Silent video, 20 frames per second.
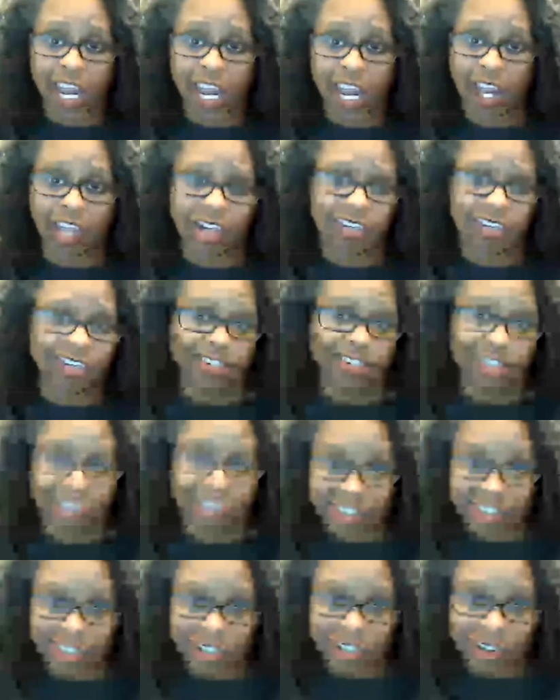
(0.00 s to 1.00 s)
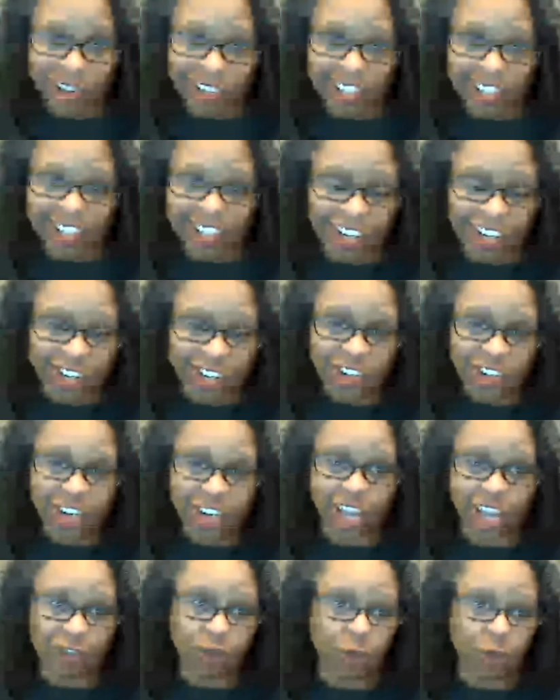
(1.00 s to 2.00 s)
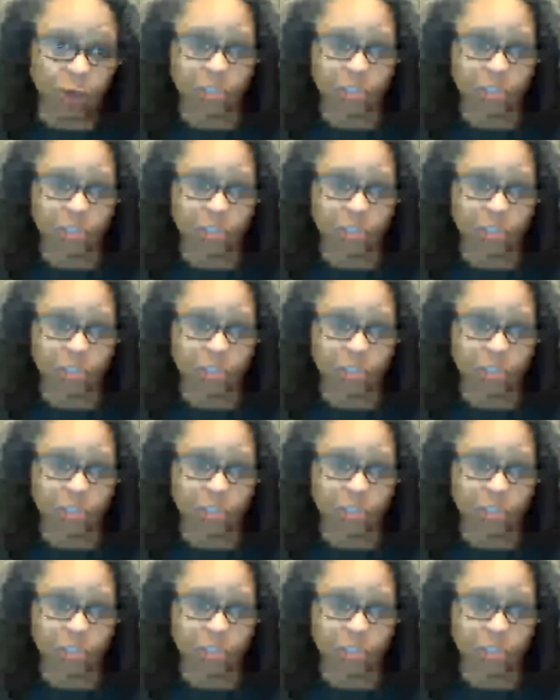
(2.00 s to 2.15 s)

and in cities across the country and for